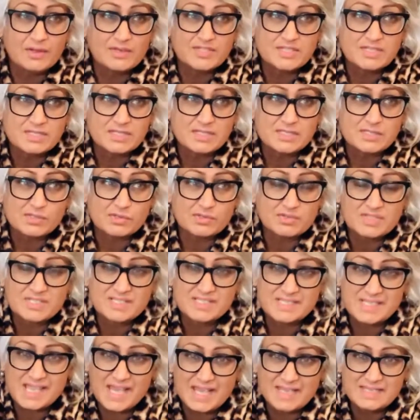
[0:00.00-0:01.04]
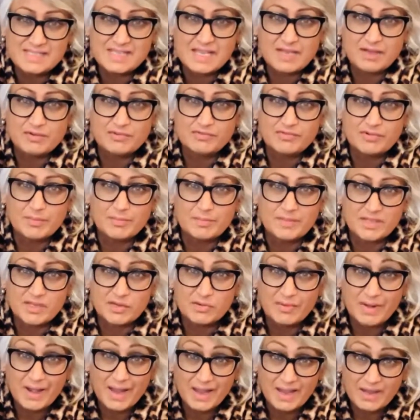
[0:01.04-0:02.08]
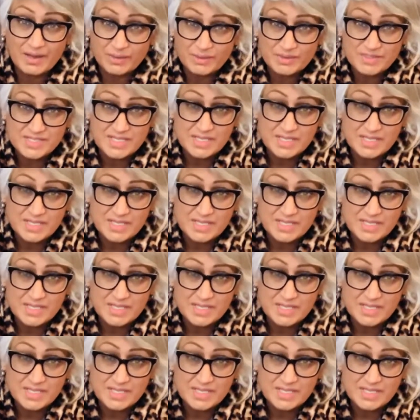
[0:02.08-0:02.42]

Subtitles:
to sort of stand out from the crowd,